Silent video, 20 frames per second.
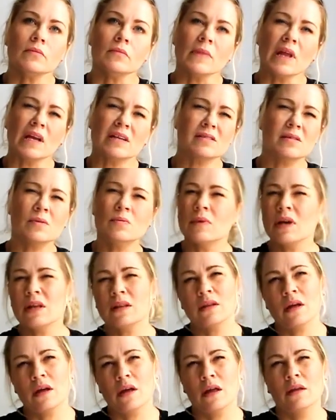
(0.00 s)
it's
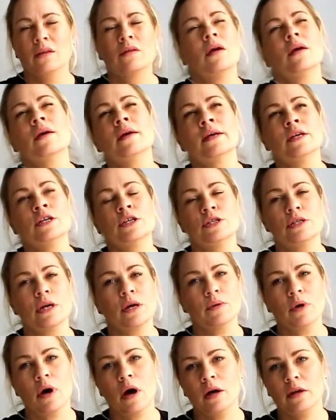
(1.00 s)
something that you
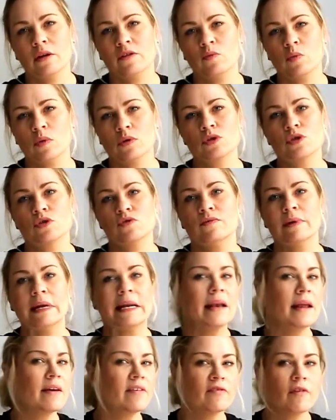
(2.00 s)
don't kind of want to
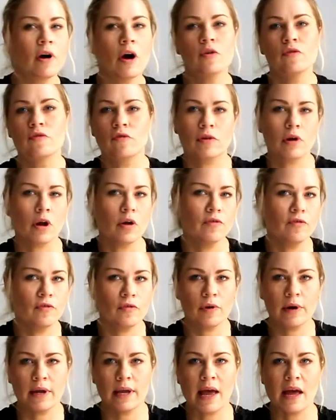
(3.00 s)
relive over and
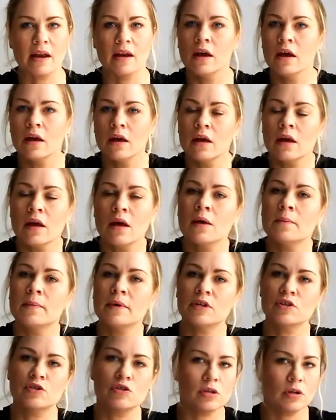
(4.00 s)
over again,
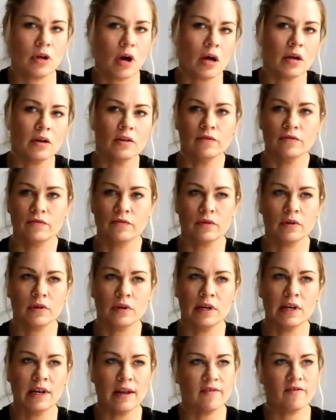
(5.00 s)
because you kind of
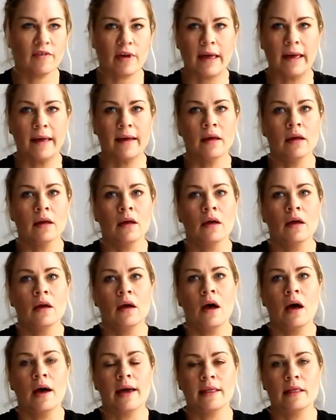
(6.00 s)
live it
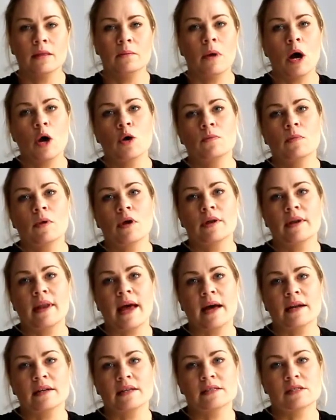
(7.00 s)
in the moment
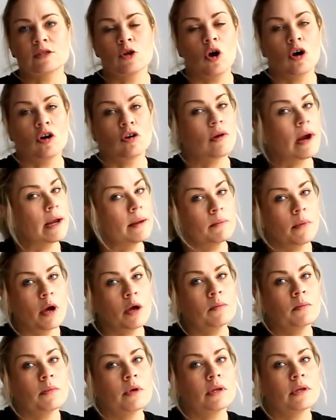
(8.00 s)
and it's not a great
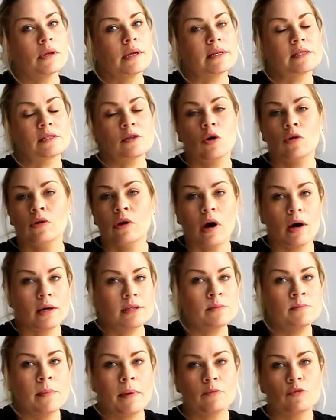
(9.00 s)
moment, it's not
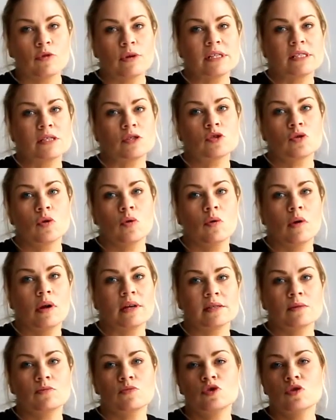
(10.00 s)
nice memories at all,
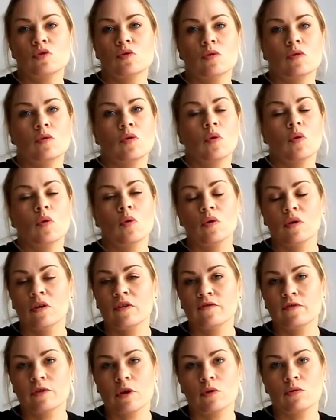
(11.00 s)
as I'm sure all
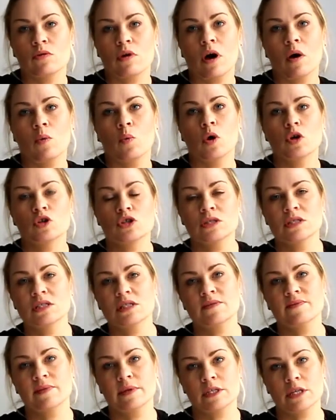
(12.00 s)
of you that are watching
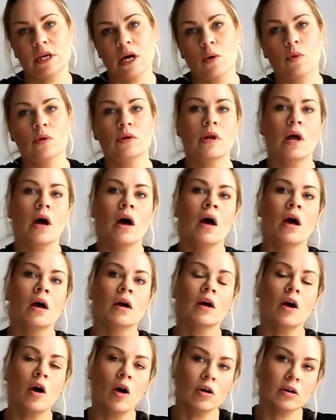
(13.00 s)
this video and
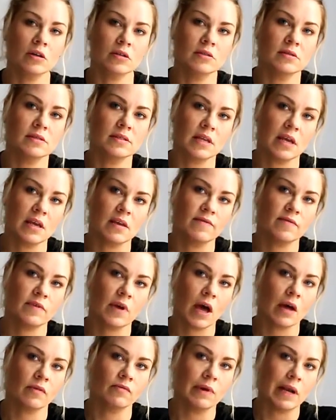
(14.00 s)
can't conceive
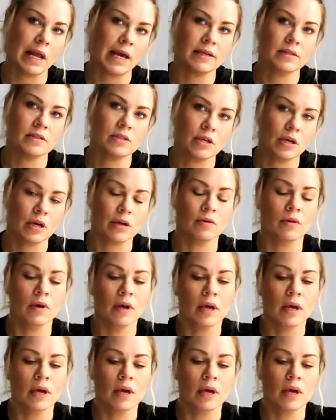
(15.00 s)
can relate to.